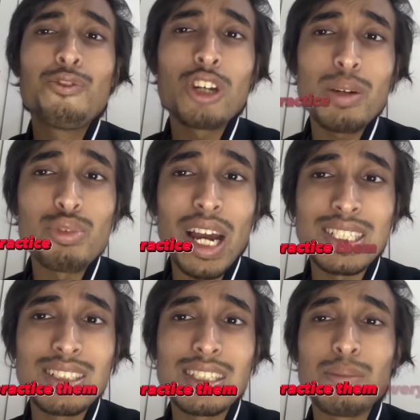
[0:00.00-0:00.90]
you can
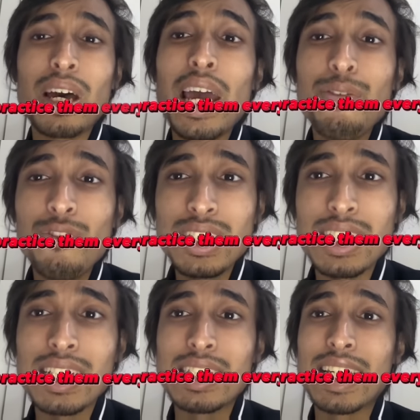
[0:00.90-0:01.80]
practice them every
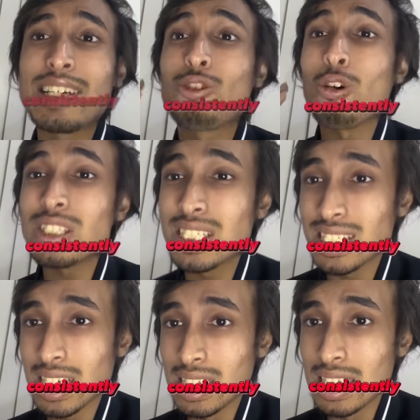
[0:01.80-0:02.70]
single day
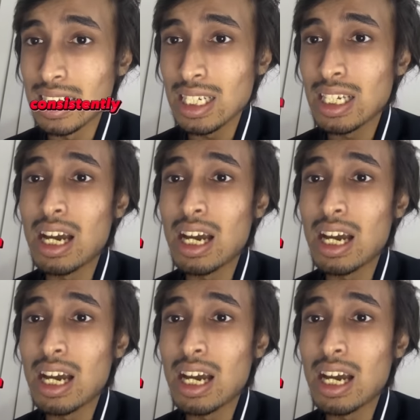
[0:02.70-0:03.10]
consistently,